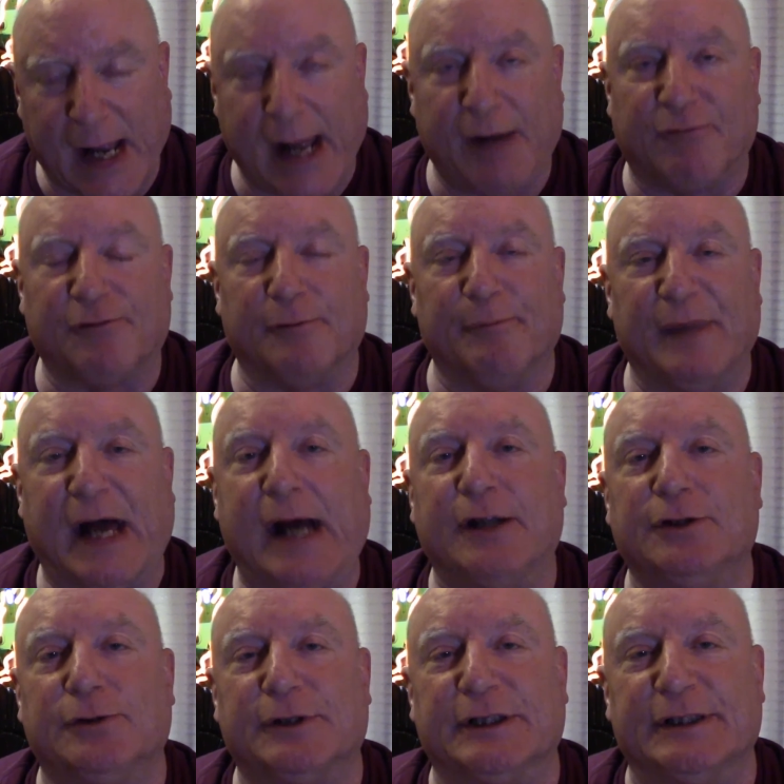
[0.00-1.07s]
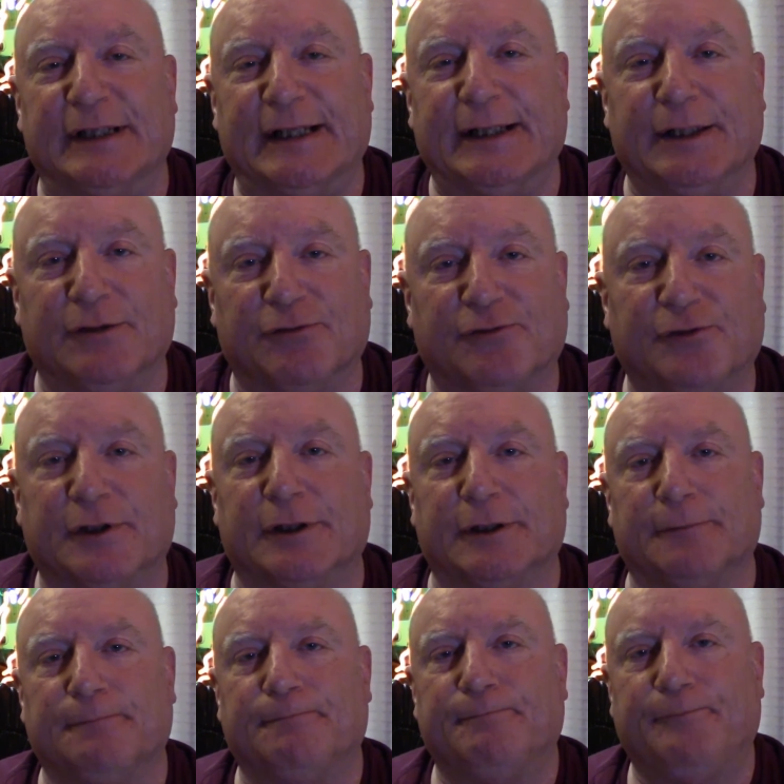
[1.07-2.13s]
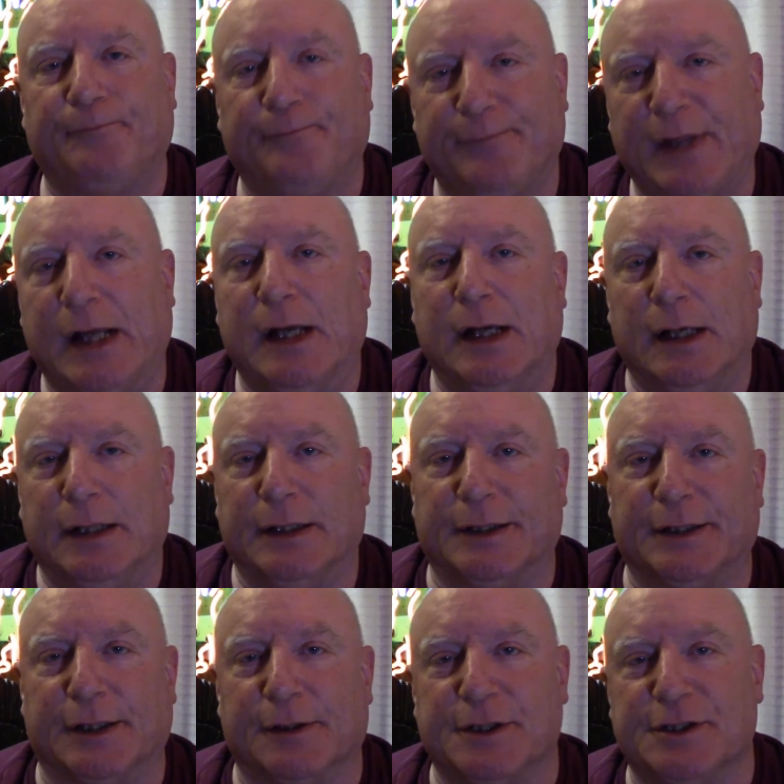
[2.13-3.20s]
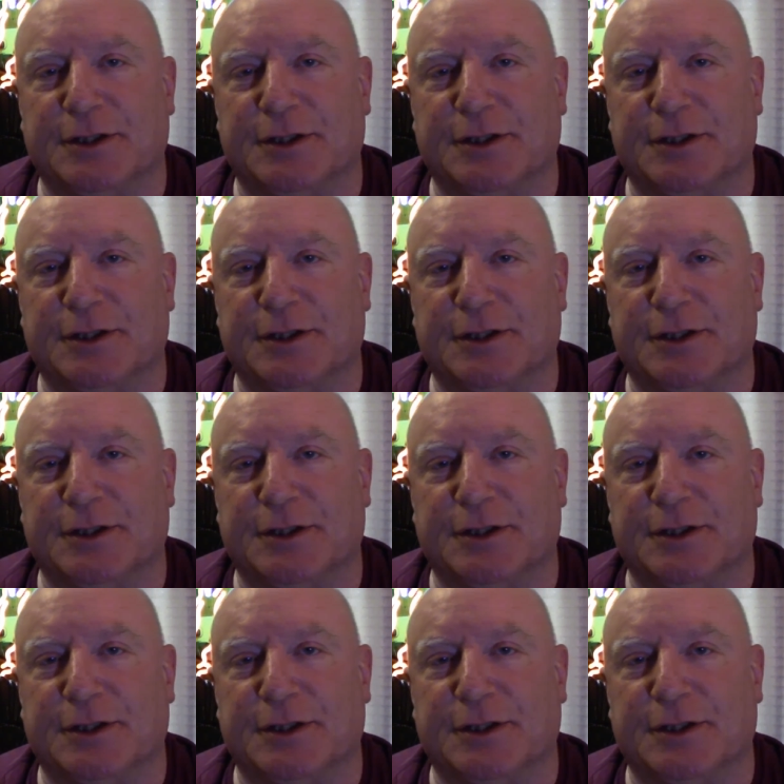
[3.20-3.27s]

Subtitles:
And from that you can then infer that there